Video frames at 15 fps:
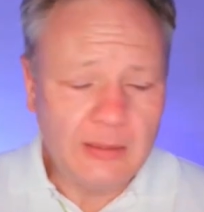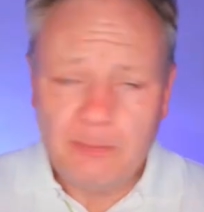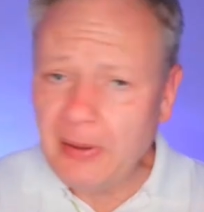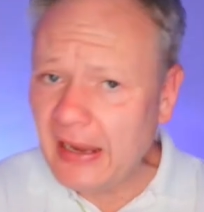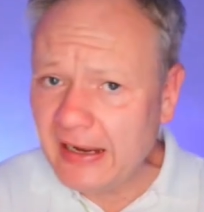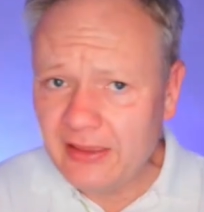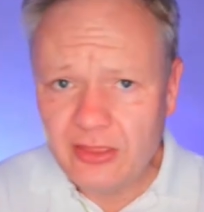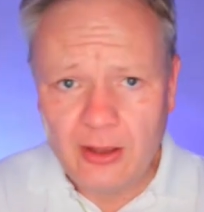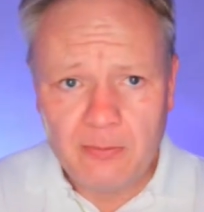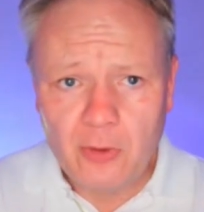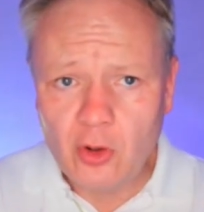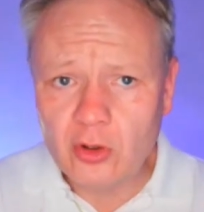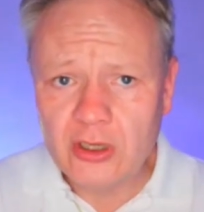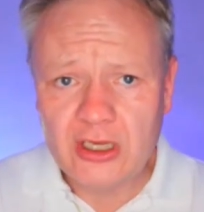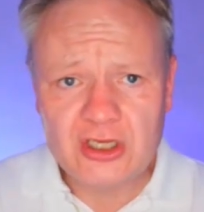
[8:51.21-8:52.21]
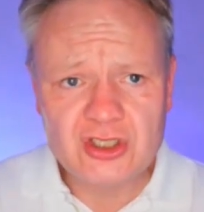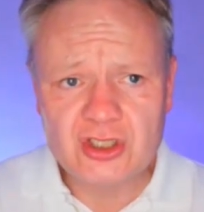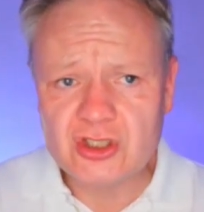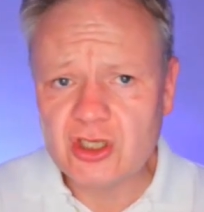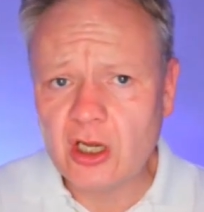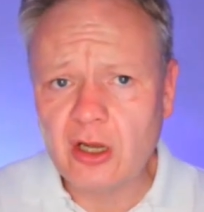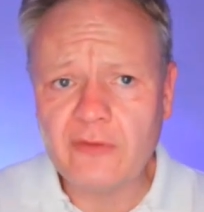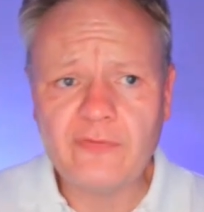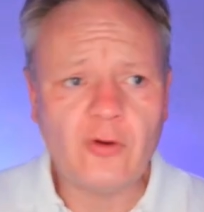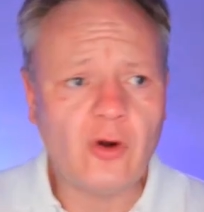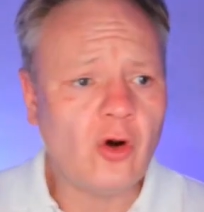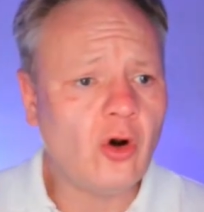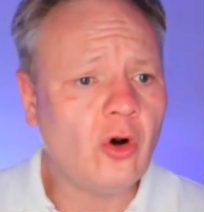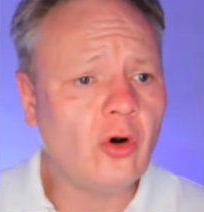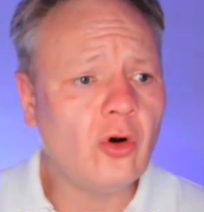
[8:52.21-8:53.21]
pay their mortgages off,
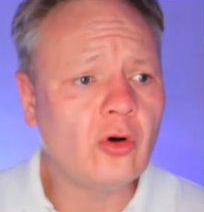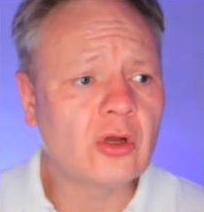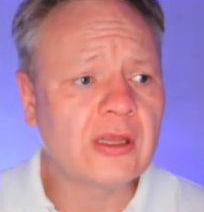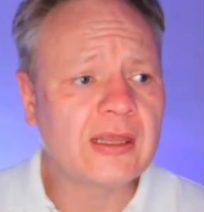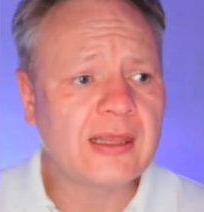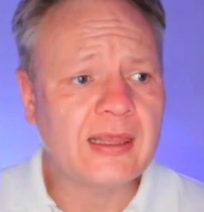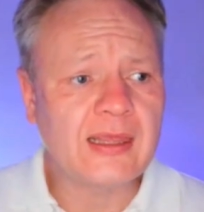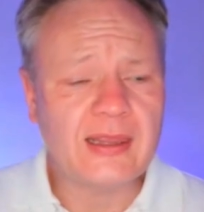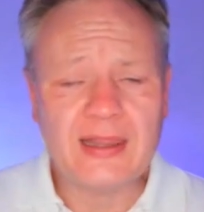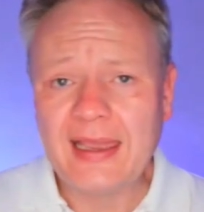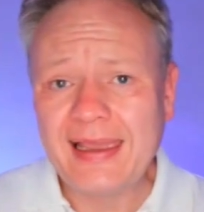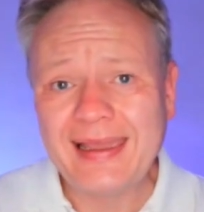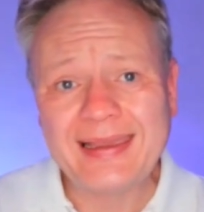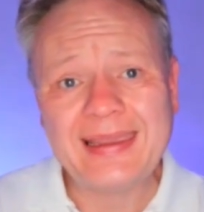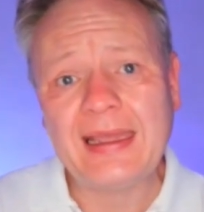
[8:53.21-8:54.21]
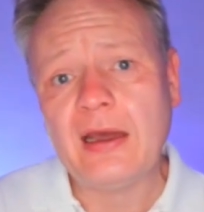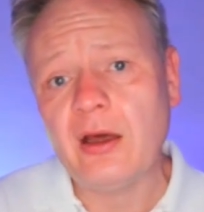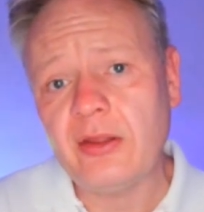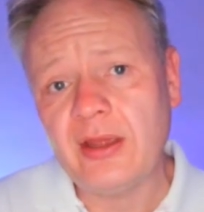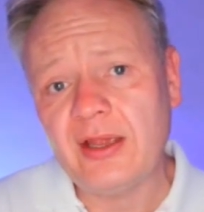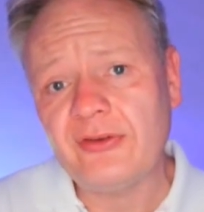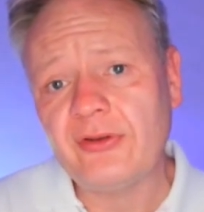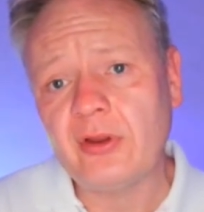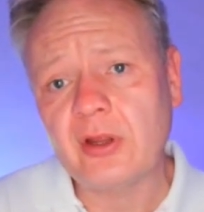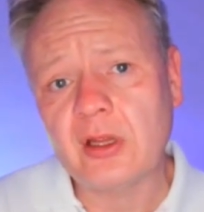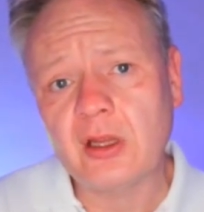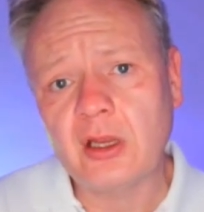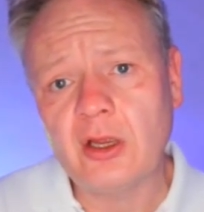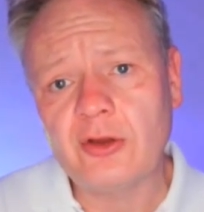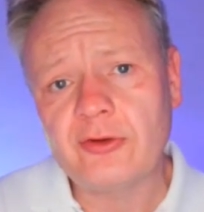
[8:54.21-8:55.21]
or get the heck out of there so they
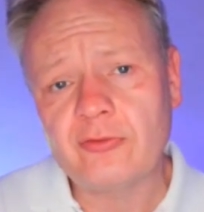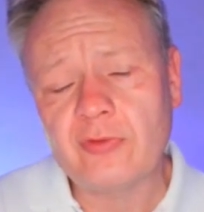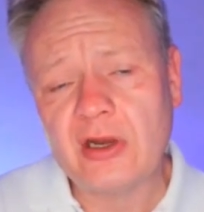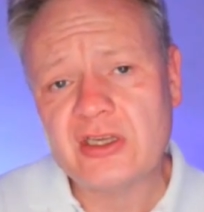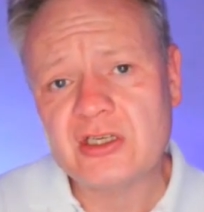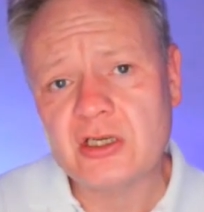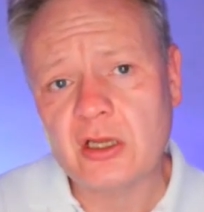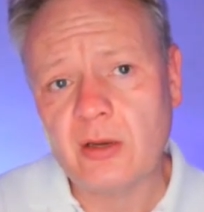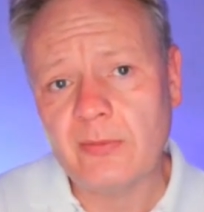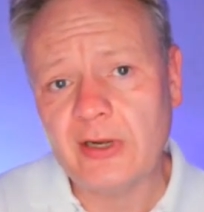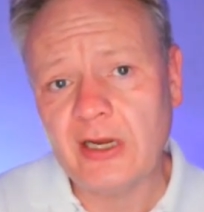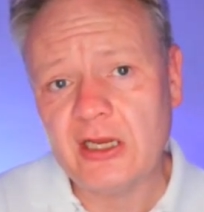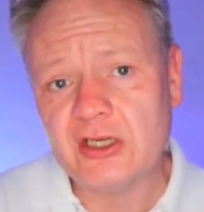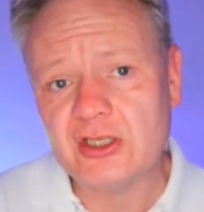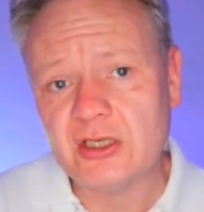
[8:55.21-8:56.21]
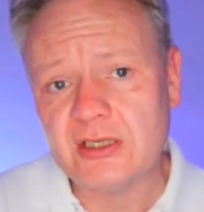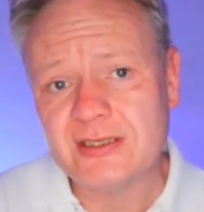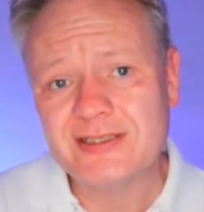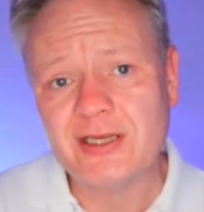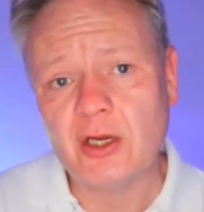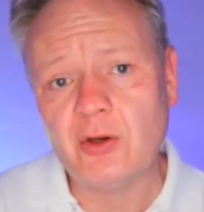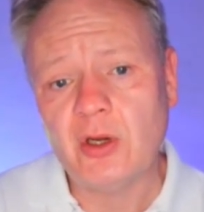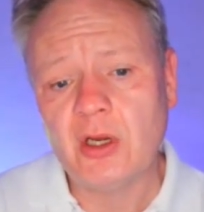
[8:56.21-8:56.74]
can go into rented accommodation. So